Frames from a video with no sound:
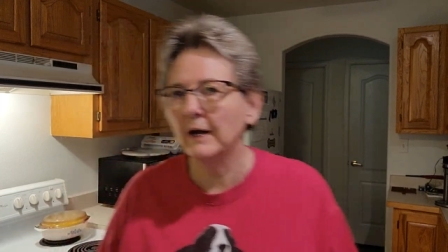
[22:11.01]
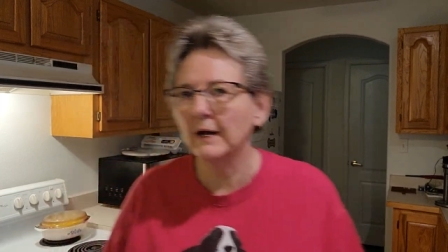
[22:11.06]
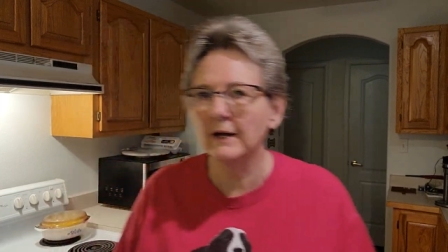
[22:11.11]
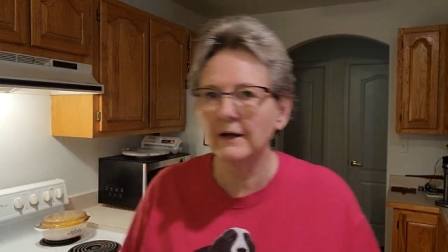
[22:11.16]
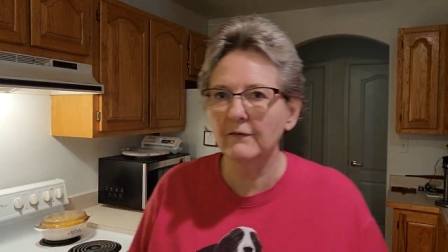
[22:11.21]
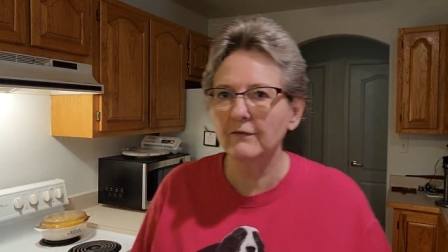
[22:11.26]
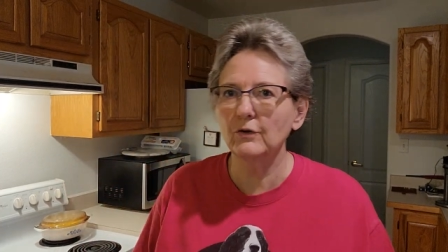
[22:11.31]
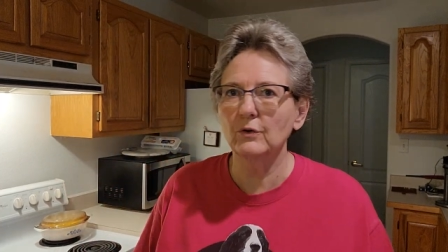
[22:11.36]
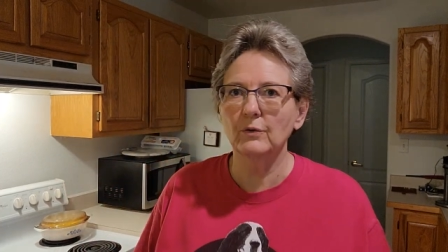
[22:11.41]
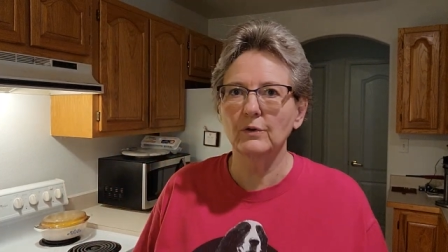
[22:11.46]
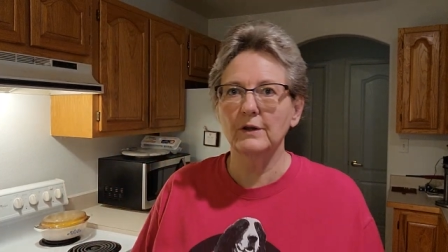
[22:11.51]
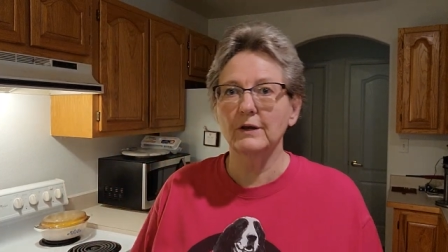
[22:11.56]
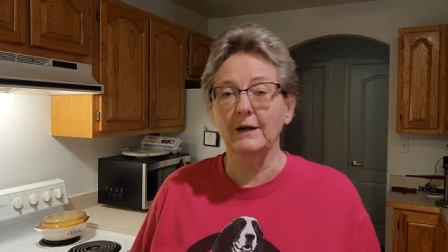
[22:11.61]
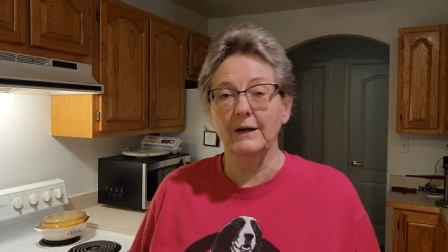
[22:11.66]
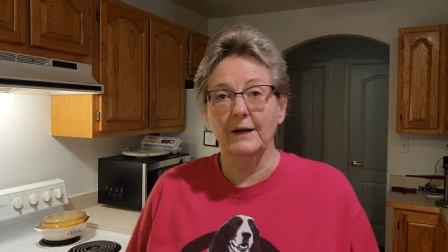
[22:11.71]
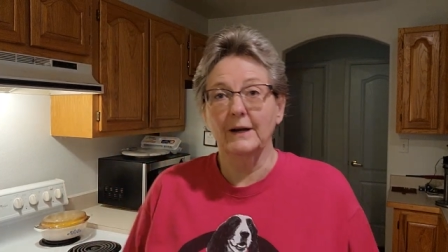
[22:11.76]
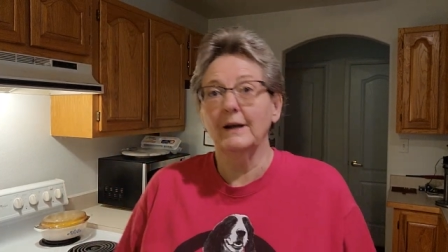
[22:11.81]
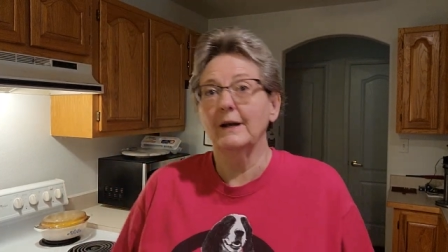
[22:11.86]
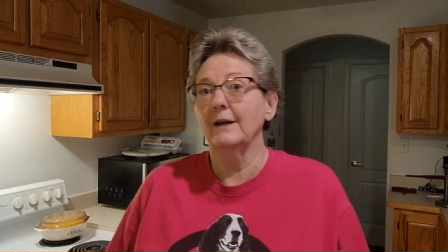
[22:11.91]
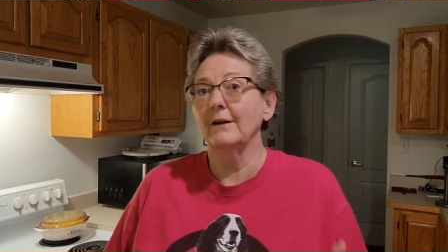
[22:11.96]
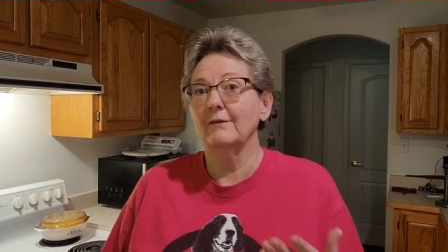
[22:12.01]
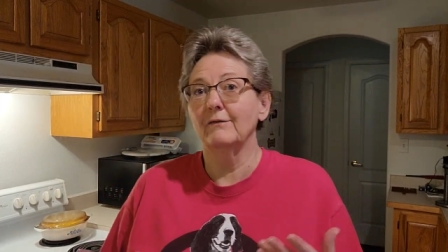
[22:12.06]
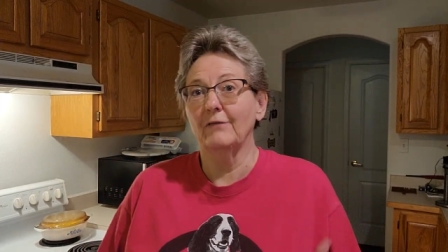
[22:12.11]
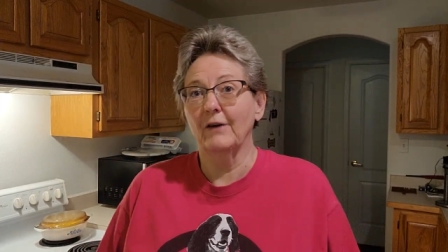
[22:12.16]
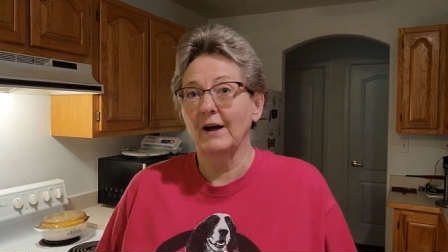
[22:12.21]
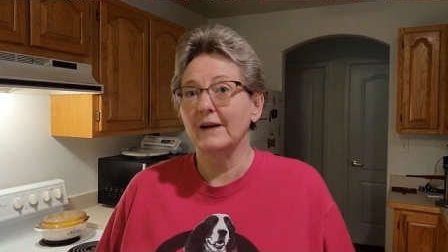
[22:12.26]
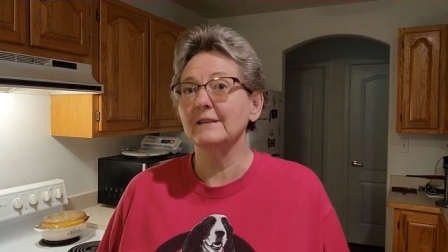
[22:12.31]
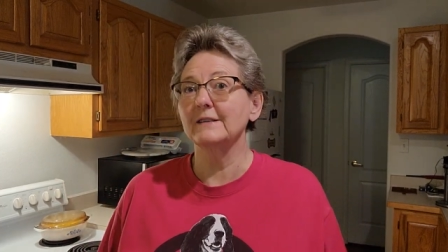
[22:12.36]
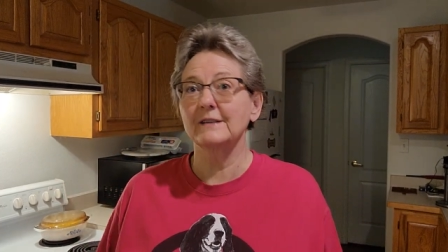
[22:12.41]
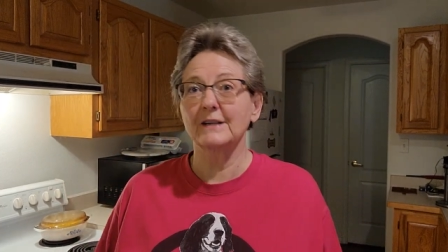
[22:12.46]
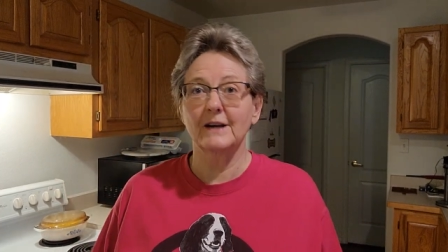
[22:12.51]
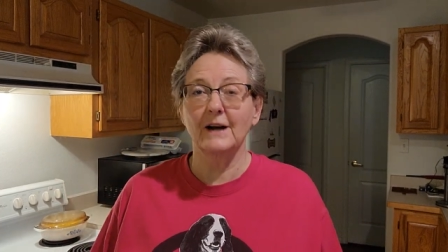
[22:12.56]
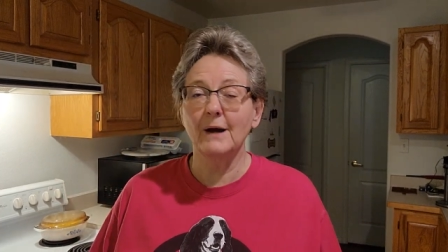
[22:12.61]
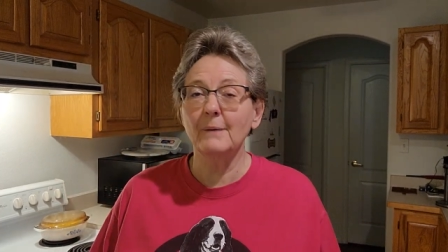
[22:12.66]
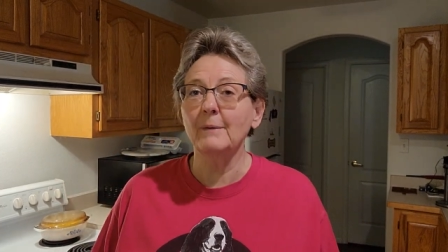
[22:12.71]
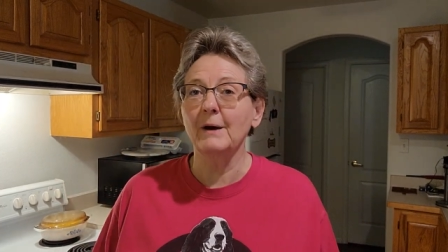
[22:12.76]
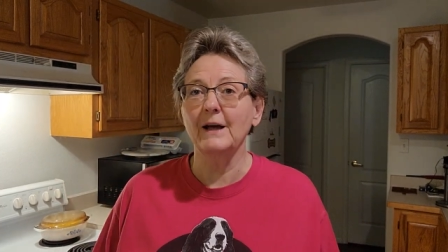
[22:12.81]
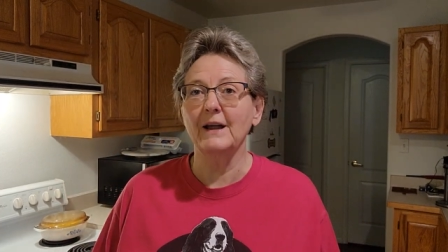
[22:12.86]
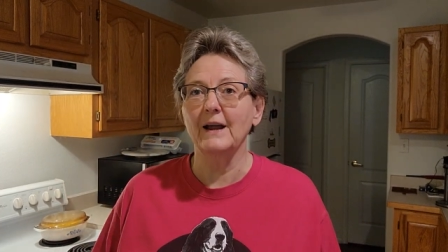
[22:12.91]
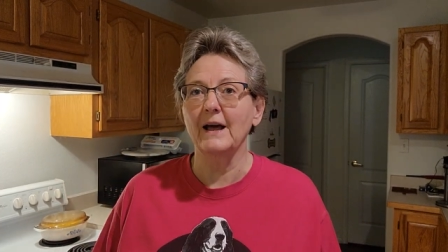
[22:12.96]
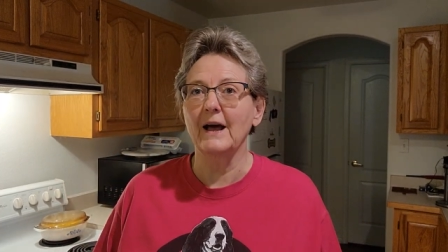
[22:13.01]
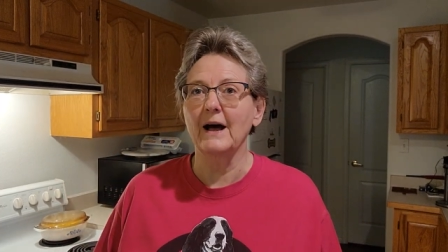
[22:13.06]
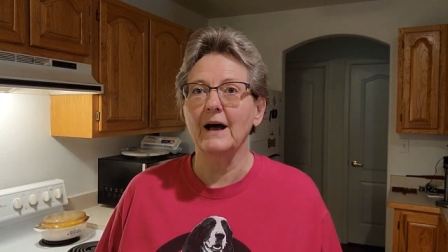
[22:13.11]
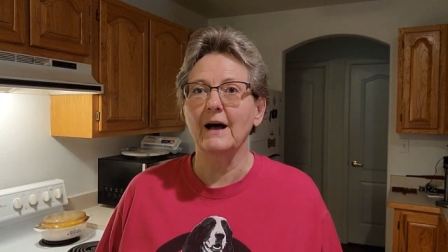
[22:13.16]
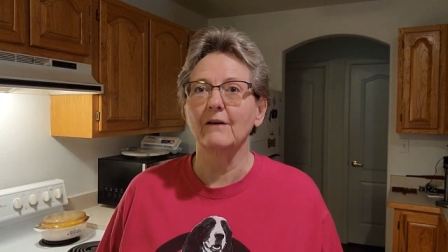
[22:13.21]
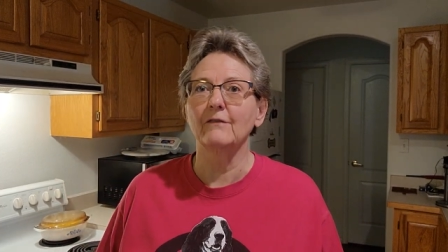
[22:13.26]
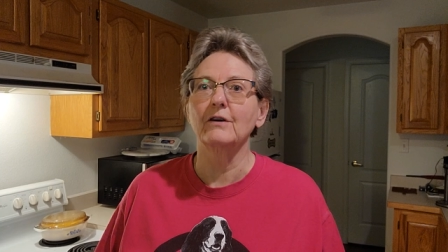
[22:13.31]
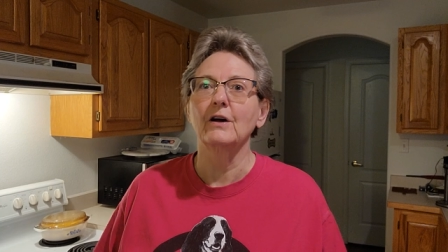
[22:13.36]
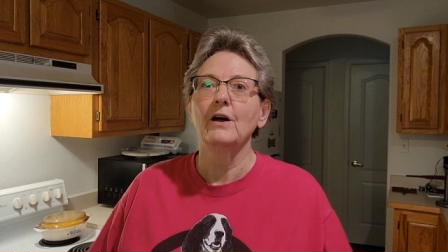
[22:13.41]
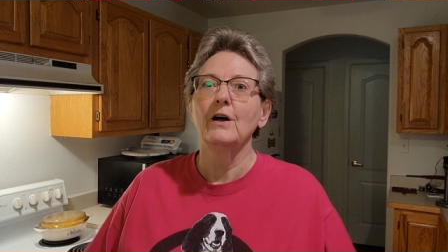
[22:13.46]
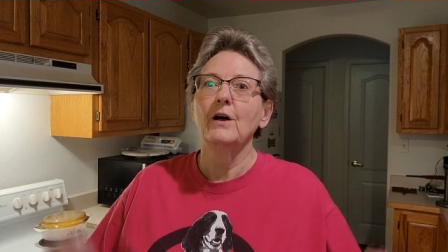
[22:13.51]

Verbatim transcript: and give you any advice that I might have.